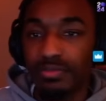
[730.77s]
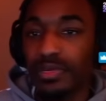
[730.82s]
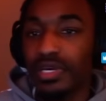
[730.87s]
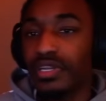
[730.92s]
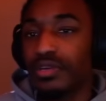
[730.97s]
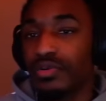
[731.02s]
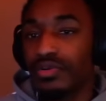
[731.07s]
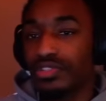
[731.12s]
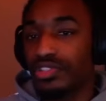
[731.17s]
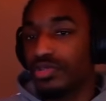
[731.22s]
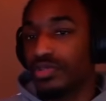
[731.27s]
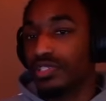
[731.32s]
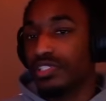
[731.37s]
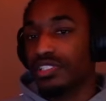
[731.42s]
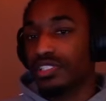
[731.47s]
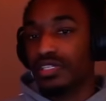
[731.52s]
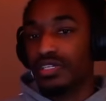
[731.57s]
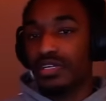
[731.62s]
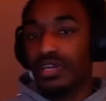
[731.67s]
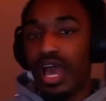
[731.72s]
money on
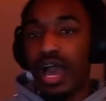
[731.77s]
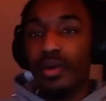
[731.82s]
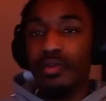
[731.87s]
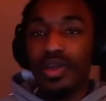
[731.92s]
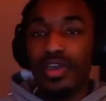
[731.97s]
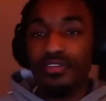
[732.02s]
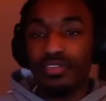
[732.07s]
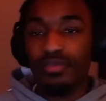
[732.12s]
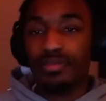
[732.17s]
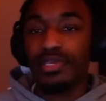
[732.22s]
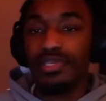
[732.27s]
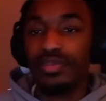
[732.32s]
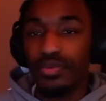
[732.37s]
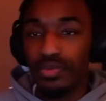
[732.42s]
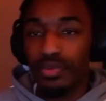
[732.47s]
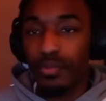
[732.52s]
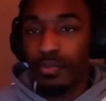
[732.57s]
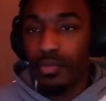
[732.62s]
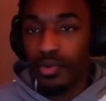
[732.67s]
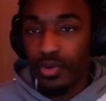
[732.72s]
Twitch, I would have to be
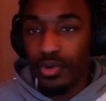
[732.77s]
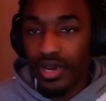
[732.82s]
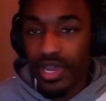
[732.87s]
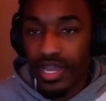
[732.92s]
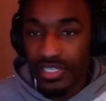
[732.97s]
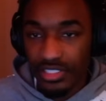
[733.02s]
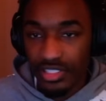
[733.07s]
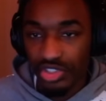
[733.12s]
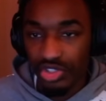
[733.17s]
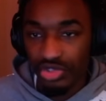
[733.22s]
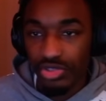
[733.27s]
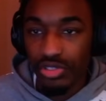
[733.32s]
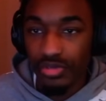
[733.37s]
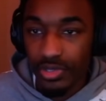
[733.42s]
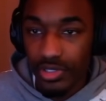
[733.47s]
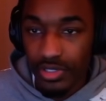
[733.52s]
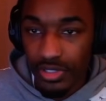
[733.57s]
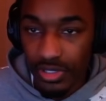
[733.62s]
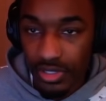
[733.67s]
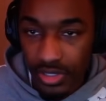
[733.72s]
doing more as a
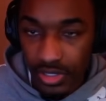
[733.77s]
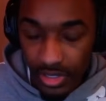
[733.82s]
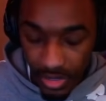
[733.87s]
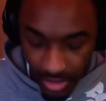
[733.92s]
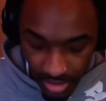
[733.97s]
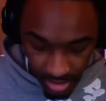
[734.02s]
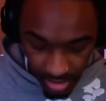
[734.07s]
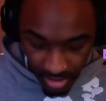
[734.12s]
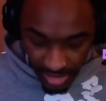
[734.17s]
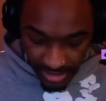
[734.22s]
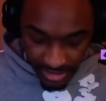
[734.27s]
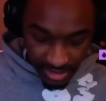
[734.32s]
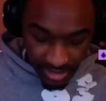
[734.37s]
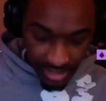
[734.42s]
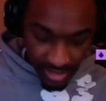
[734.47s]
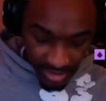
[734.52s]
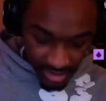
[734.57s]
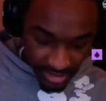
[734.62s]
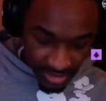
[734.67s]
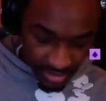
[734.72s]
streamer. That's
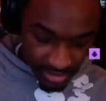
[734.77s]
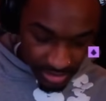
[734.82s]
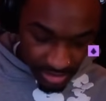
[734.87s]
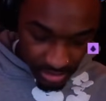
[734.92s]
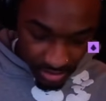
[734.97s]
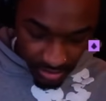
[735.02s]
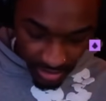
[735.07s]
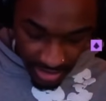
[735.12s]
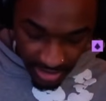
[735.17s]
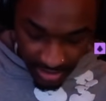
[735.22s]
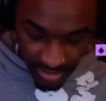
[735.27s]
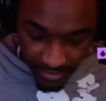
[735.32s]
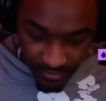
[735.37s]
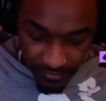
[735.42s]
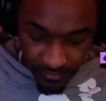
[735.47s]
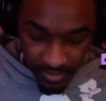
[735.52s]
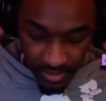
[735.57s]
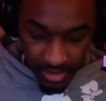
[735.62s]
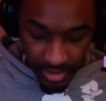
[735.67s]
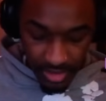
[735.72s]
another thing too. Like
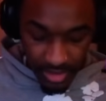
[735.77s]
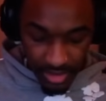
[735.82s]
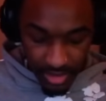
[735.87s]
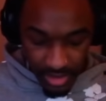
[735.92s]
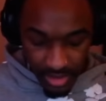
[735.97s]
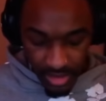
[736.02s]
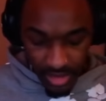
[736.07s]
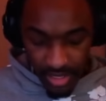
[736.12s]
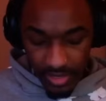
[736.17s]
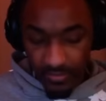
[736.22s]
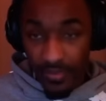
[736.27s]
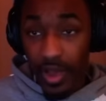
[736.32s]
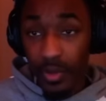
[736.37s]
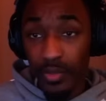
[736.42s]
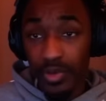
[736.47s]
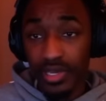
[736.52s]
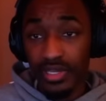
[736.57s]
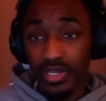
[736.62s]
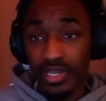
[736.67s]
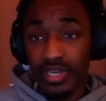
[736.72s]
if I
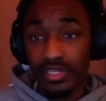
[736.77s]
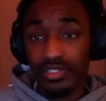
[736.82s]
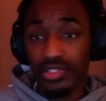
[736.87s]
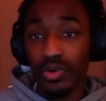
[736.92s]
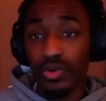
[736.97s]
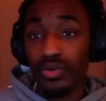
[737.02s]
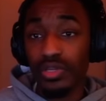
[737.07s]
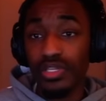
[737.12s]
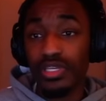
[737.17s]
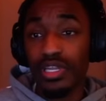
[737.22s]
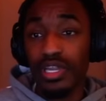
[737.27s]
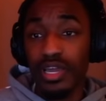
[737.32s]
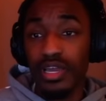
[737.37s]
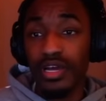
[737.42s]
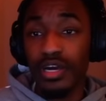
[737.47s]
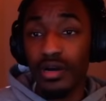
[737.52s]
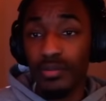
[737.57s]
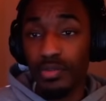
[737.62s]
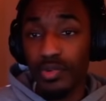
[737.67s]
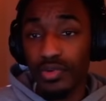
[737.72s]
went like totally like
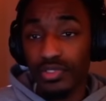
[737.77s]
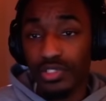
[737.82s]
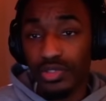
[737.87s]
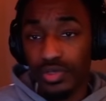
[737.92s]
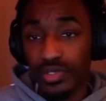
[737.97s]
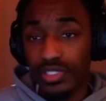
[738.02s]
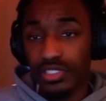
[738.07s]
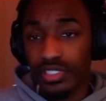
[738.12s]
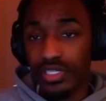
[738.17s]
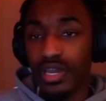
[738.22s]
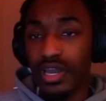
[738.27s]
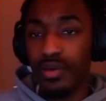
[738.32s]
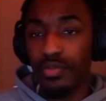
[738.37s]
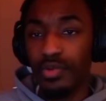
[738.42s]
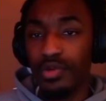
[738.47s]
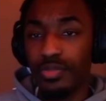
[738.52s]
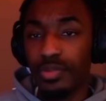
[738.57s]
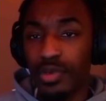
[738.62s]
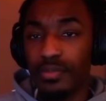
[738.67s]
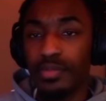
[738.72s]
up on Twitch, then I
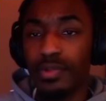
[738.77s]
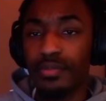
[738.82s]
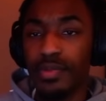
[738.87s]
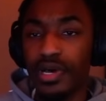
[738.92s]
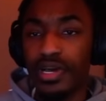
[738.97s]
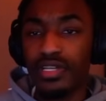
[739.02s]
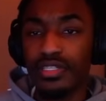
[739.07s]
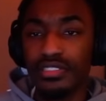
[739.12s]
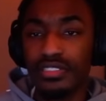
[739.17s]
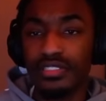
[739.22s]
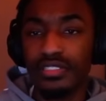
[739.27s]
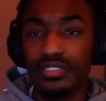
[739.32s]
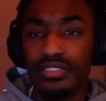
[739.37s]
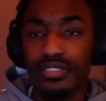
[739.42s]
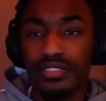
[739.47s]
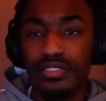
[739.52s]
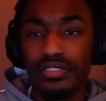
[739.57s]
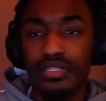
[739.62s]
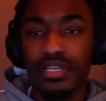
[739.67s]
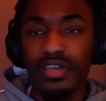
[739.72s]
would pay my mods.
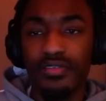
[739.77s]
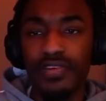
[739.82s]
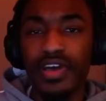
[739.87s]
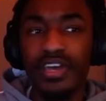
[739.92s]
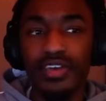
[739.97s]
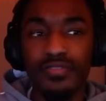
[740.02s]
Like